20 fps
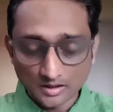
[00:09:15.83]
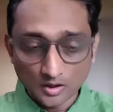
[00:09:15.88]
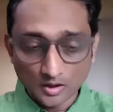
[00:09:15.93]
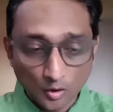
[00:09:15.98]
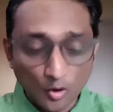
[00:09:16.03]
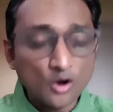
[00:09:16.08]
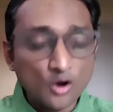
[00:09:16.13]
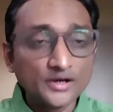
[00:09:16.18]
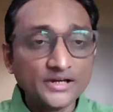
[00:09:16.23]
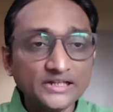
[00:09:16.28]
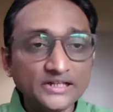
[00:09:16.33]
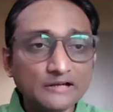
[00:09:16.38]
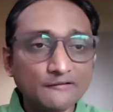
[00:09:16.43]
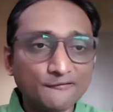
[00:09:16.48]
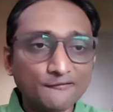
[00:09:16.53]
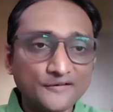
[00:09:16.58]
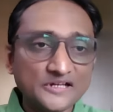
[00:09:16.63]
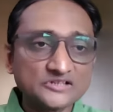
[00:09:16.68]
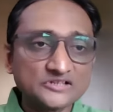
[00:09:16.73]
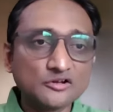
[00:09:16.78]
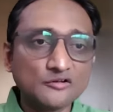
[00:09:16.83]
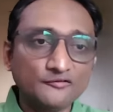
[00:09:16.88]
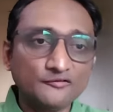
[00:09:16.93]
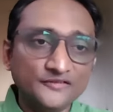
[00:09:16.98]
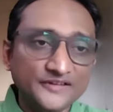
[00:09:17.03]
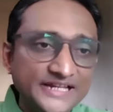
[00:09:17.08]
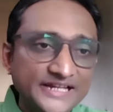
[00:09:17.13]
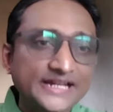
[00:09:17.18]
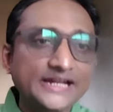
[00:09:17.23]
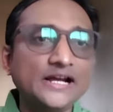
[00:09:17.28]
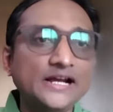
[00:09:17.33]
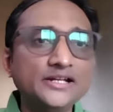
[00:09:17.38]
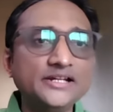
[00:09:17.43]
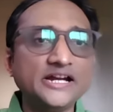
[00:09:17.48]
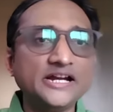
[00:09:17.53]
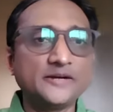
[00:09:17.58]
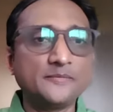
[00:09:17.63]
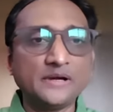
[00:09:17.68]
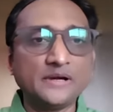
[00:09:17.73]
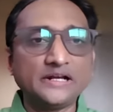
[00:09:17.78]
wrong in the face of legally
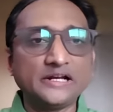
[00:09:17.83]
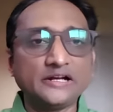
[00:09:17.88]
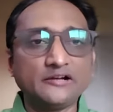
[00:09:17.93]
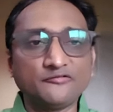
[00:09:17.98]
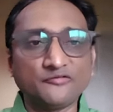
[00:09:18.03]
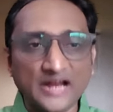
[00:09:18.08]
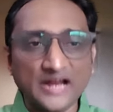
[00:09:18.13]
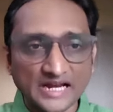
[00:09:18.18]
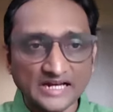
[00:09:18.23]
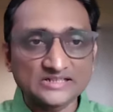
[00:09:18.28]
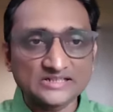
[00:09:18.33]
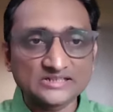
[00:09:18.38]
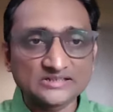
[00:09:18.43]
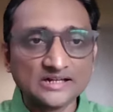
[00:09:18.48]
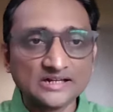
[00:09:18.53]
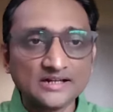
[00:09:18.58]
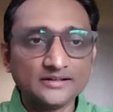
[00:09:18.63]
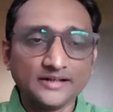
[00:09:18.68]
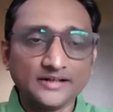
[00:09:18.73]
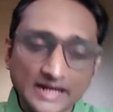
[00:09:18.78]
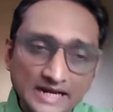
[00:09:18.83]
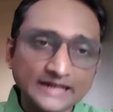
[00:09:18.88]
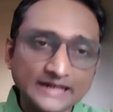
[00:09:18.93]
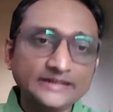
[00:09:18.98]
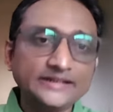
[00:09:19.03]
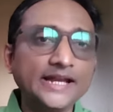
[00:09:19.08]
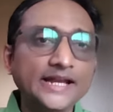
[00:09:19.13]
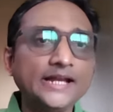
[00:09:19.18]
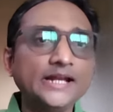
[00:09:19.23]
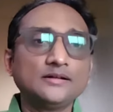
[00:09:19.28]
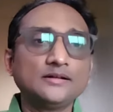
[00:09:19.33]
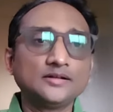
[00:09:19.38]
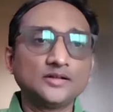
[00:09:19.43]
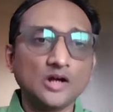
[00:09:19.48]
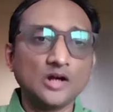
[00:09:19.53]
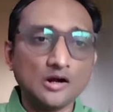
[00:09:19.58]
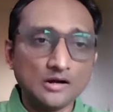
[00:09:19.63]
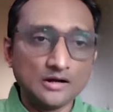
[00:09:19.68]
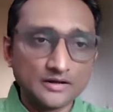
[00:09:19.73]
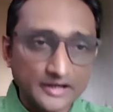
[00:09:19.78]
admitted facts, then I think
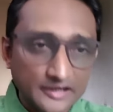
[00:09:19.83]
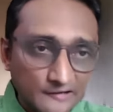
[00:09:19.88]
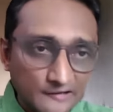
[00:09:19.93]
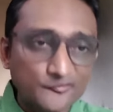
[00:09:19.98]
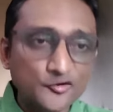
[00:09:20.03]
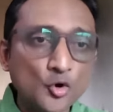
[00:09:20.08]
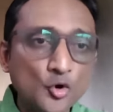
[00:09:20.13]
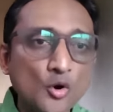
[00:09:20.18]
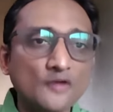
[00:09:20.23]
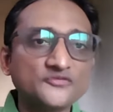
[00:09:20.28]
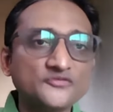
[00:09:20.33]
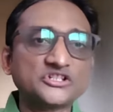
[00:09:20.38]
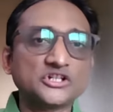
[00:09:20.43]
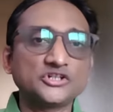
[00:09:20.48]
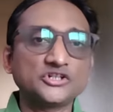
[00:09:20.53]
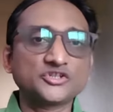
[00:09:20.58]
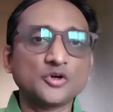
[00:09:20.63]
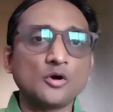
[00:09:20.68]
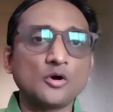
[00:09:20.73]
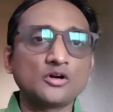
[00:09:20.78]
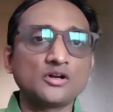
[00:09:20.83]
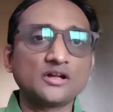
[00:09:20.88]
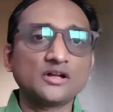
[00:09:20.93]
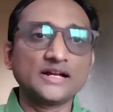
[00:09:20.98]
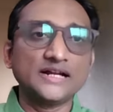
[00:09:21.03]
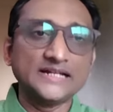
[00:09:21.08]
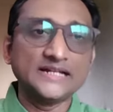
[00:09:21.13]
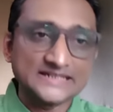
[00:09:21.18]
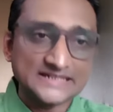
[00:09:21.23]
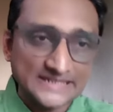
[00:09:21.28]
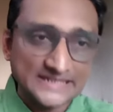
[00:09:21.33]
the review of such order is